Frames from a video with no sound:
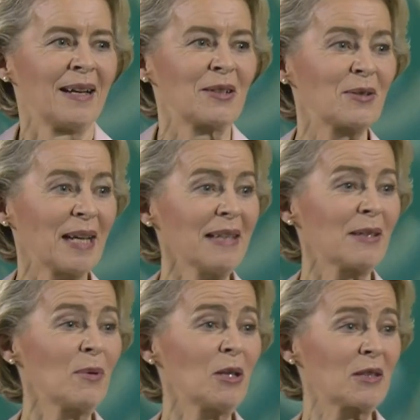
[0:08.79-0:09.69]
today
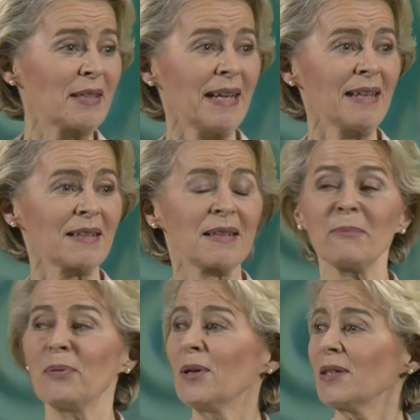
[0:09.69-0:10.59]
the world takes an
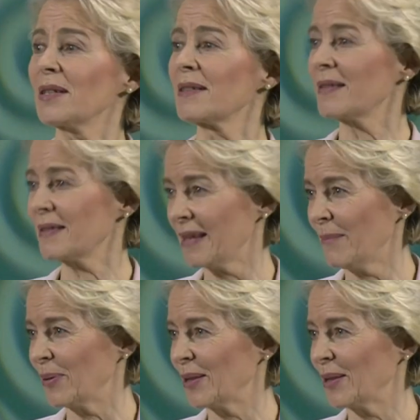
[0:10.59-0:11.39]
important step